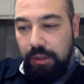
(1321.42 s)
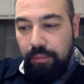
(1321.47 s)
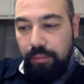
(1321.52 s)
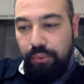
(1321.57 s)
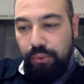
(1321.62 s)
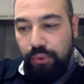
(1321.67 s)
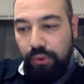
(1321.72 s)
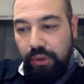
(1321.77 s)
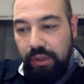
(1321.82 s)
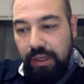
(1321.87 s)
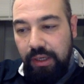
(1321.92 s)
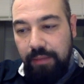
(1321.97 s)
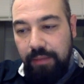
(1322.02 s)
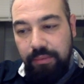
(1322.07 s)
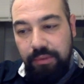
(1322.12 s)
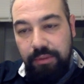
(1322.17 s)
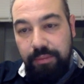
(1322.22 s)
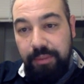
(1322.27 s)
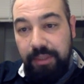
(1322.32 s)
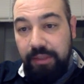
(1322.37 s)

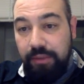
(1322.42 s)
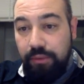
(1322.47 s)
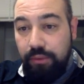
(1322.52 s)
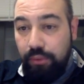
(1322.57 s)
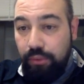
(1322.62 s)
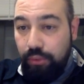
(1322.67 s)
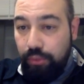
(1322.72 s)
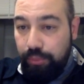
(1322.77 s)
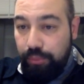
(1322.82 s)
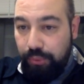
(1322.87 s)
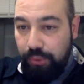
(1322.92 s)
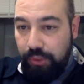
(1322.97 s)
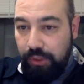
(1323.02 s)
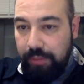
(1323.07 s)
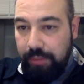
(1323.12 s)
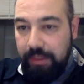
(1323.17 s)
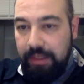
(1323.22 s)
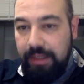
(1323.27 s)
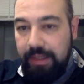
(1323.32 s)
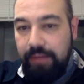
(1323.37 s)
program, depending on your
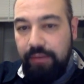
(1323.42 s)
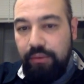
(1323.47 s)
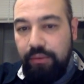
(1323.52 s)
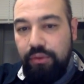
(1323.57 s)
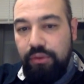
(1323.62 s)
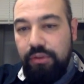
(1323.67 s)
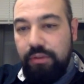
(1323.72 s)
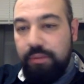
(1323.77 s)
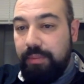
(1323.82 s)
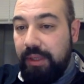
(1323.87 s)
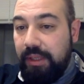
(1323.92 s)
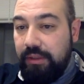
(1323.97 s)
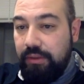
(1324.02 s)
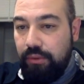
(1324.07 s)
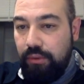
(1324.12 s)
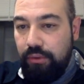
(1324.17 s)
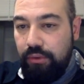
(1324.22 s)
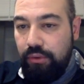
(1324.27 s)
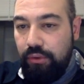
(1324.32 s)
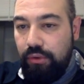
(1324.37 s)
programming language, depending
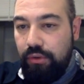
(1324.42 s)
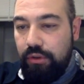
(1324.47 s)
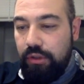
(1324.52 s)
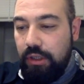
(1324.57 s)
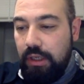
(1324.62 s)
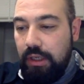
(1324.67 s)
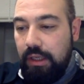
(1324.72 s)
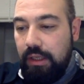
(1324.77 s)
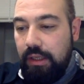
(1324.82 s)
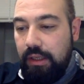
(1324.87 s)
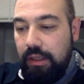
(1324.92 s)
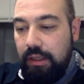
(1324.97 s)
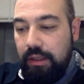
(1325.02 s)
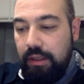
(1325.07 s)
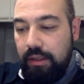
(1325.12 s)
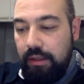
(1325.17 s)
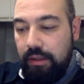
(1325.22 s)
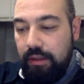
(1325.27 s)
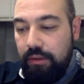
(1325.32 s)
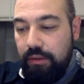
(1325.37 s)
on your
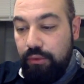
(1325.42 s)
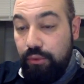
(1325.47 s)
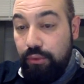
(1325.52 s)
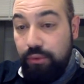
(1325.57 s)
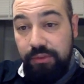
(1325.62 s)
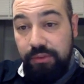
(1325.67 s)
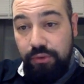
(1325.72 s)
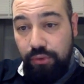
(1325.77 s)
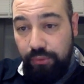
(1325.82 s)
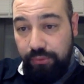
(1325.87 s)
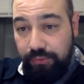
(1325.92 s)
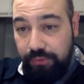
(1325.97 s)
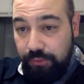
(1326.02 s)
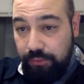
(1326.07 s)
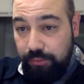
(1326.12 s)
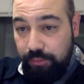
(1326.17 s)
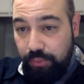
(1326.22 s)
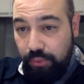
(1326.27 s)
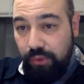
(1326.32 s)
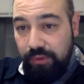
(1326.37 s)
usage of the
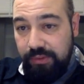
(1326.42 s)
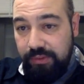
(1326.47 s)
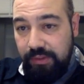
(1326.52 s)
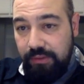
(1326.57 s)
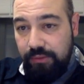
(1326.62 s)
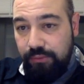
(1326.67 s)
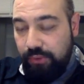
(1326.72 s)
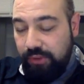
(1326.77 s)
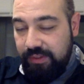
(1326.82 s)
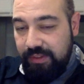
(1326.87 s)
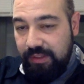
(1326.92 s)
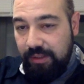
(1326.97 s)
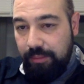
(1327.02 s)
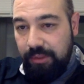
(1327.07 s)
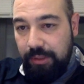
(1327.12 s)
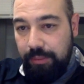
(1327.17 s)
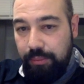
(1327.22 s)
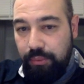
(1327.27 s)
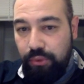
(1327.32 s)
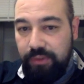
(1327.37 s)
process. For example,
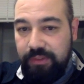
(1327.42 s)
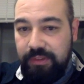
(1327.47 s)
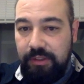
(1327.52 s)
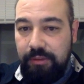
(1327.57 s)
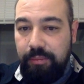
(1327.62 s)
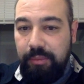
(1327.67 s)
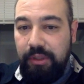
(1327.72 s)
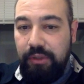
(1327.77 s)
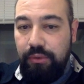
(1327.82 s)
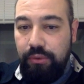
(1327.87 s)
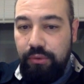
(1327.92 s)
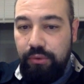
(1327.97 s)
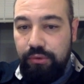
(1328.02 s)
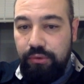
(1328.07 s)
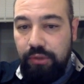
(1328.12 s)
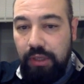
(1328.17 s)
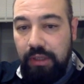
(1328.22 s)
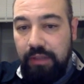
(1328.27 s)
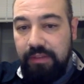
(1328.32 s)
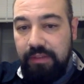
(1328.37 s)
a process may
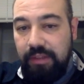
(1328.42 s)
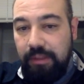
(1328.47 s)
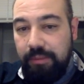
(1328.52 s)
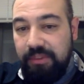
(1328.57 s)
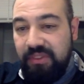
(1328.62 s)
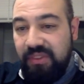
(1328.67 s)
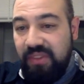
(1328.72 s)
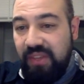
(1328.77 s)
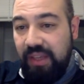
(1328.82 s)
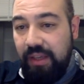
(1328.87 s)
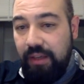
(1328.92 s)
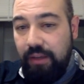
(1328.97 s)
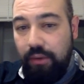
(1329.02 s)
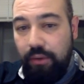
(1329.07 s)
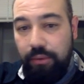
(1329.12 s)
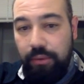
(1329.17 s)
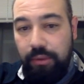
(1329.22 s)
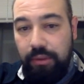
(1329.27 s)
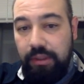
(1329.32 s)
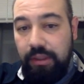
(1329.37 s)
use some stack, or
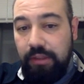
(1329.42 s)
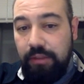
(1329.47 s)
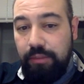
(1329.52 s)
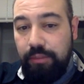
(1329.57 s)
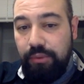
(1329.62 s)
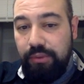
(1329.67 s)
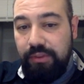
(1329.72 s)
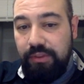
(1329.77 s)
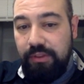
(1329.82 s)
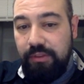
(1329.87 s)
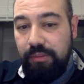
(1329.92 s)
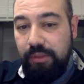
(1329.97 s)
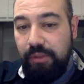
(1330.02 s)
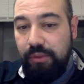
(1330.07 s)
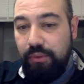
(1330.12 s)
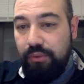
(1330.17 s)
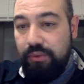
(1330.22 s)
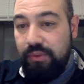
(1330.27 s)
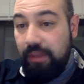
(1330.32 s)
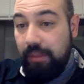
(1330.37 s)
another process may
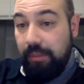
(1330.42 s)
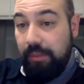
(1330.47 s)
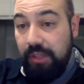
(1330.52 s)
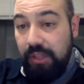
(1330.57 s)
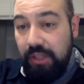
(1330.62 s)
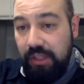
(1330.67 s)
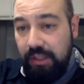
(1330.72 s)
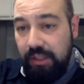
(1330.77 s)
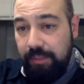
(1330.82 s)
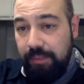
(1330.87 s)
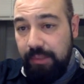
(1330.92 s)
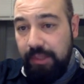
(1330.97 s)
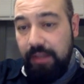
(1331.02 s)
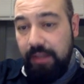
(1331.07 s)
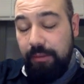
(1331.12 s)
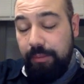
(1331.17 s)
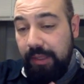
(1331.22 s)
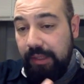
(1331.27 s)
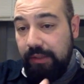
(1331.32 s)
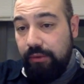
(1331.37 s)
use some heap,
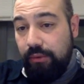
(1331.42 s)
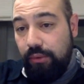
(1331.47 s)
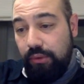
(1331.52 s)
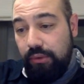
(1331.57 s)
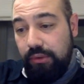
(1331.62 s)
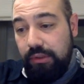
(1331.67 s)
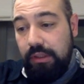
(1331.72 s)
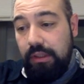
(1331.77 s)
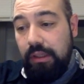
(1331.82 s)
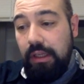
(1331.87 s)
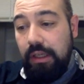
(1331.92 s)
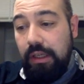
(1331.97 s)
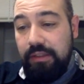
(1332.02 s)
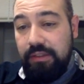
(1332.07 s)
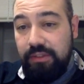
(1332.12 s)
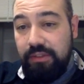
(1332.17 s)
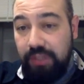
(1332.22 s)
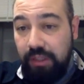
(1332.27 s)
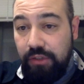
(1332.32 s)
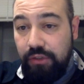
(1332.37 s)
depending on the
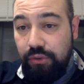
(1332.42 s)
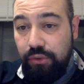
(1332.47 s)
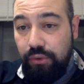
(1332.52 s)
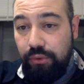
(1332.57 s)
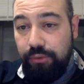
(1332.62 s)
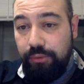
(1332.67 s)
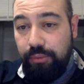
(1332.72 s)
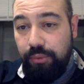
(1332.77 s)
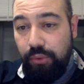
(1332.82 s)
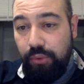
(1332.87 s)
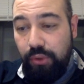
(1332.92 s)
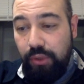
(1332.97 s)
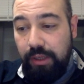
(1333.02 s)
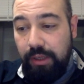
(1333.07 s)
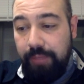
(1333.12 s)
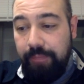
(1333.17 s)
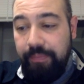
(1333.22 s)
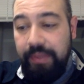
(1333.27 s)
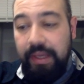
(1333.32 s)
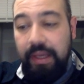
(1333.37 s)
structure of the
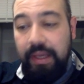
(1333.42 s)
program.